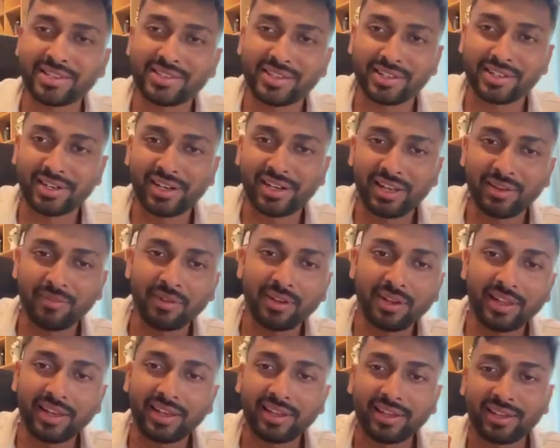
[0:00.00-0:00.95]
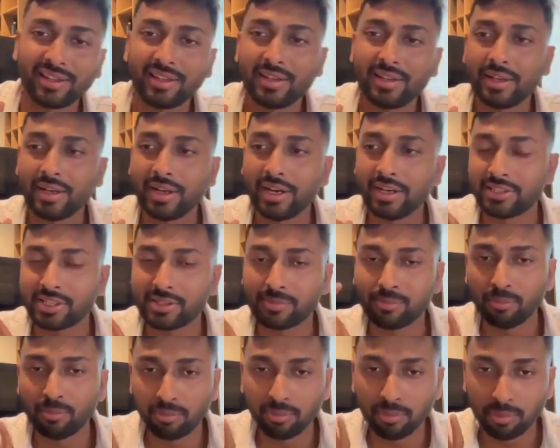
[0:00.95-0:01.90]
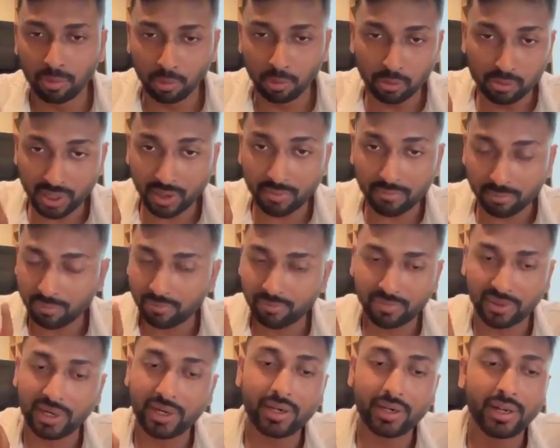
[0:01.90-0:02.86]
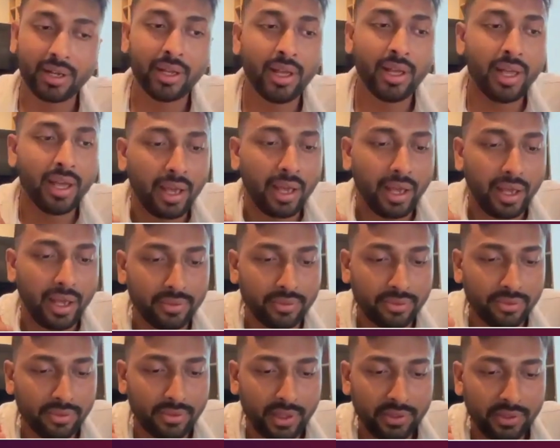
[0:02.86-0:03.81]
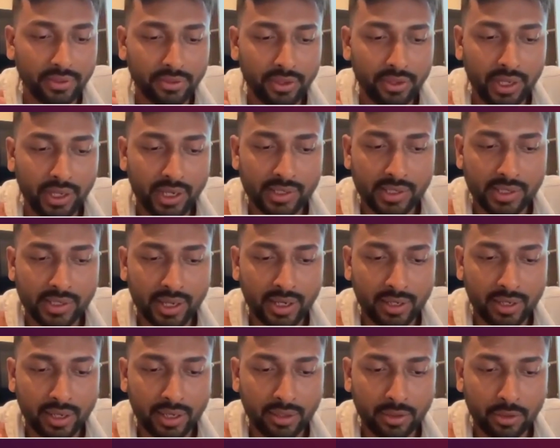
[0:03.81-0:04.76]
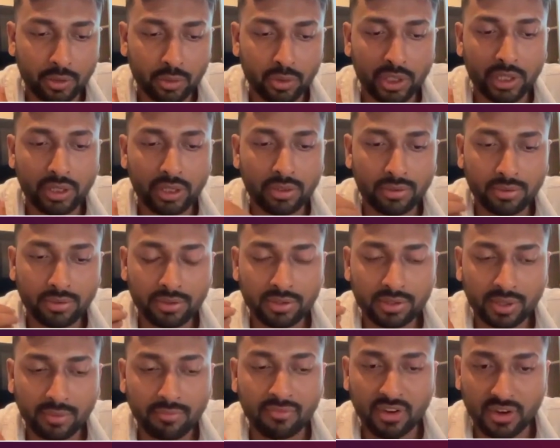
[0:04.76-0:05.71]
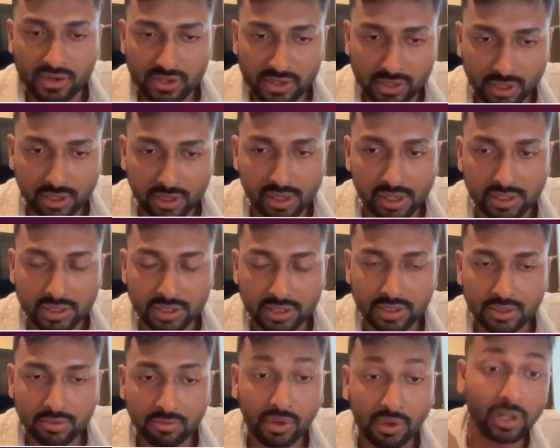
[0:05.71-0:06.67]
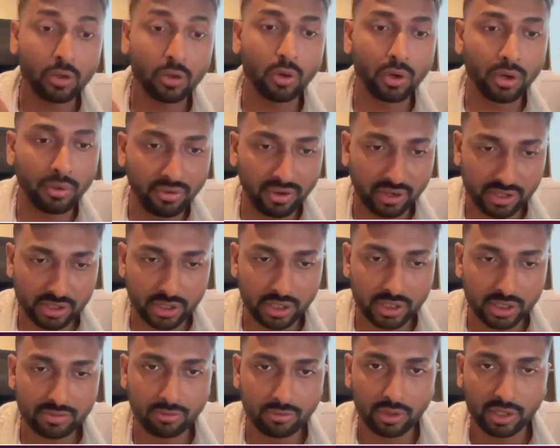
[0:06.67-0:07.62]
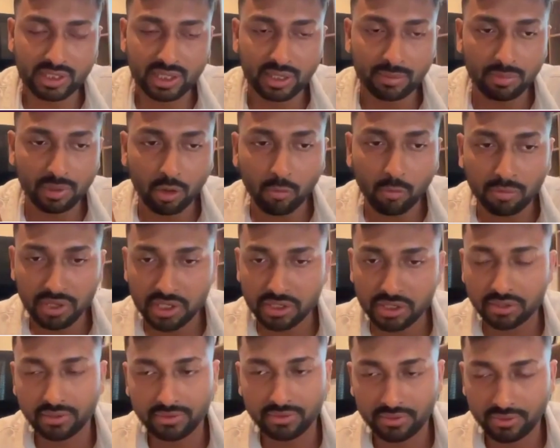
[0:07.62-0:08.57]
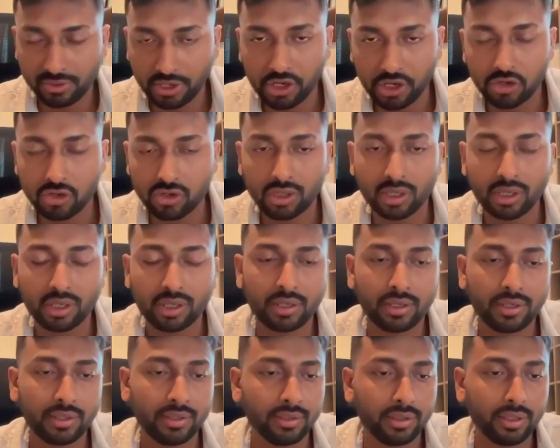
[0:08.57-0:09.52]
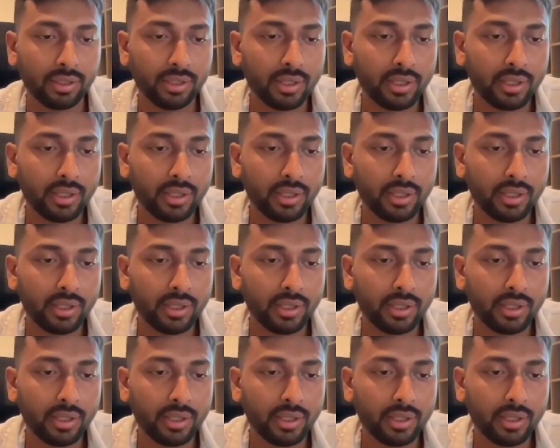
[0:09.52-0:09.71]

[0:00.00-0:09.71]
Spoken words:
certain level, like it just blows up, right? And the thing is that, like, you need some functionals, very good functionals, for example, operations, HR, and